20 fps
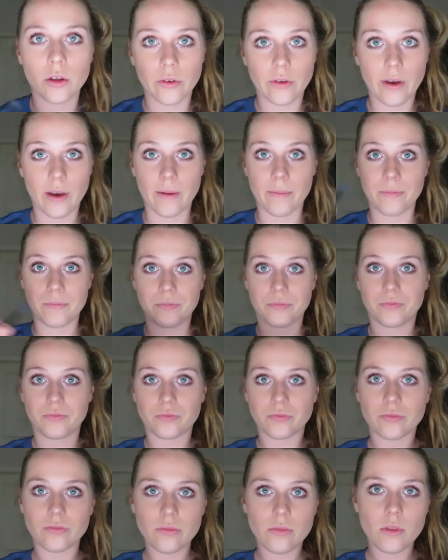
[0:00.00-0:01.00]
Okay,
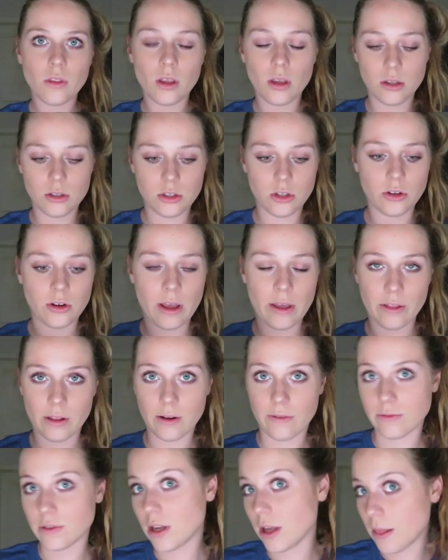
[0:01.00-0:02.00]
so now
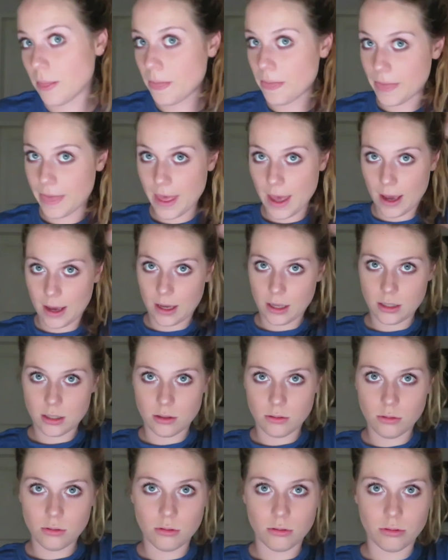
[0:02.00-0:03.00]
that I've done that,